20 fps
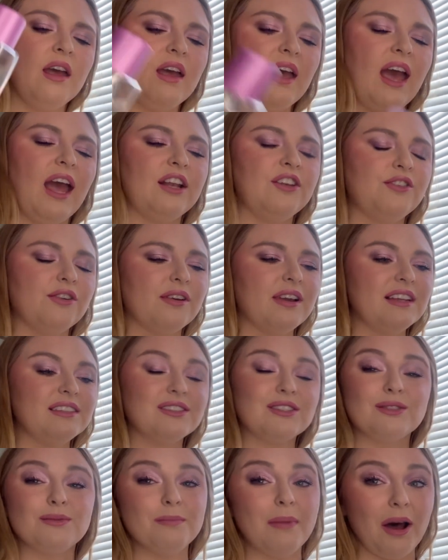And you can
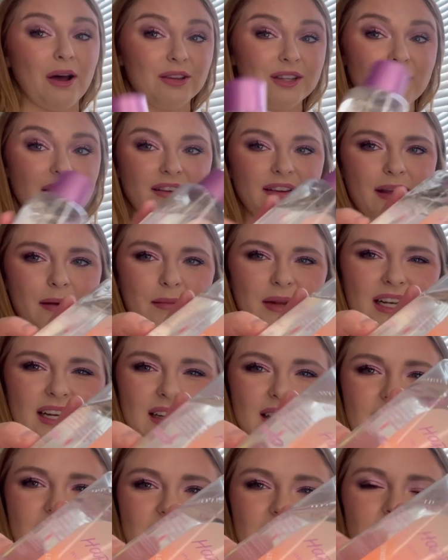smell the lemon
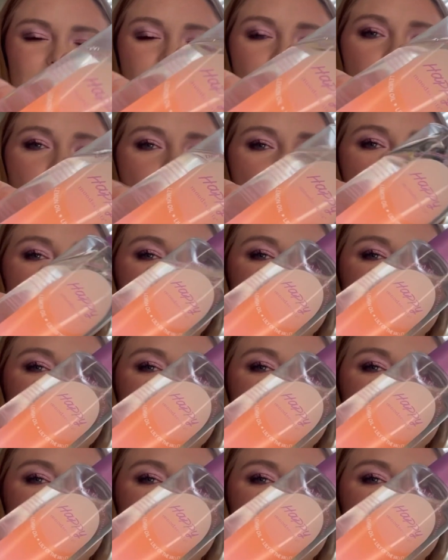in this, but